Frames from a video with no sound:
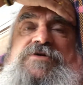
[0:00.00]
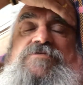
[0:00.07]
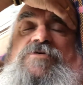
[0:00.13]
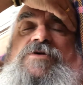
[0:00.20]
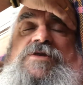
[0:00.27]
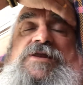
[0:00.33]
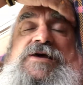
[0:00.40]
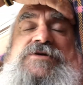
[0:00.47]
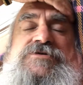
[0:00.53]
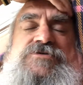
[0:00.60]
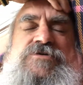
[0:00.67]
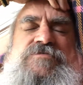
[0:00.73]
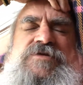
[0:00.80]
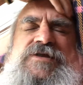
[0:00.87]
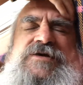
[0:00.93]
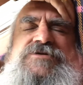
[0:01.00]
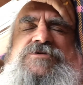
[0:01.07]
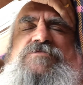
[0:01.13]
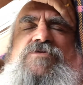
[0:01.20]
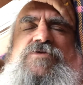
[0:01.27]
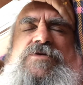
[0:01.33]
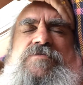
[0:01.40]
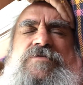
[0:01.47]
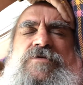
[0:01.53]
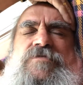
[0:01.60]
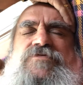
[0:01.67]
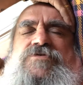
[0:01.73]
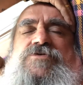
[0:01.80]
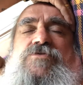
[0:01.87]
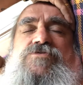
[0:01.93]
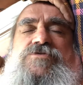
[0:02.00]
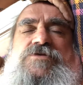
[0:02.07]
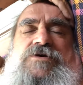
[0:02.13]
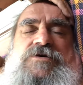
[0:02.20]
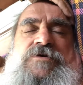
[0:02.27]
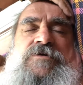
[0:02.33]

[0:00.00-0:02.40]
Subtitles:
not the last time, the last time I went up there socially,